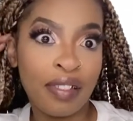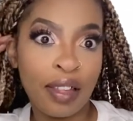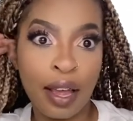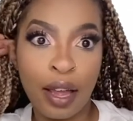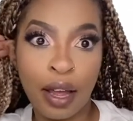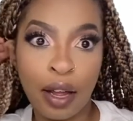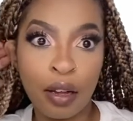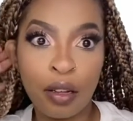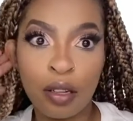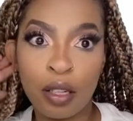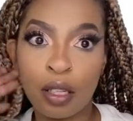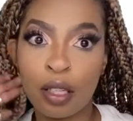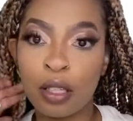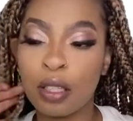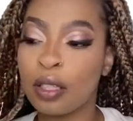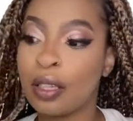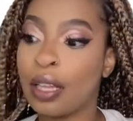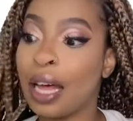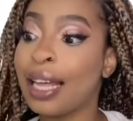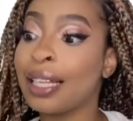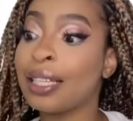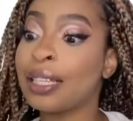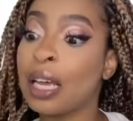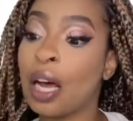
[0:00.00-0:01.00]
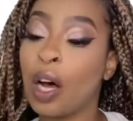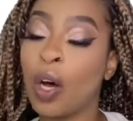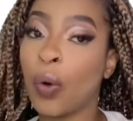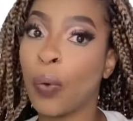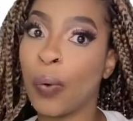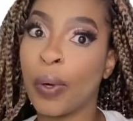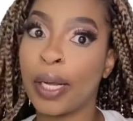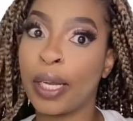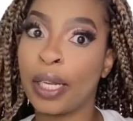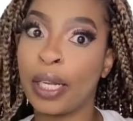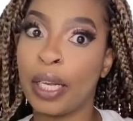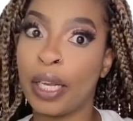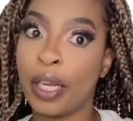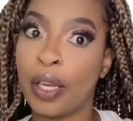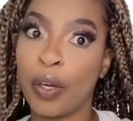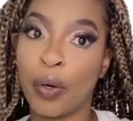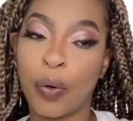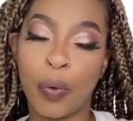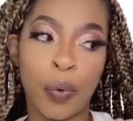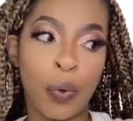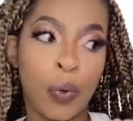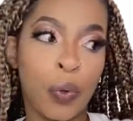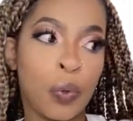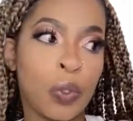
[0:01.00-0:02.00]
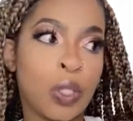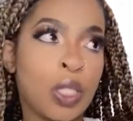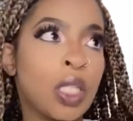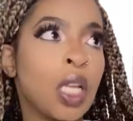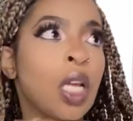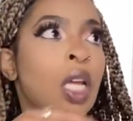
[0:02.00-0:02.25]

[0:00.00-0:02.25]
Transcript: ankle. That's how quickly he grows.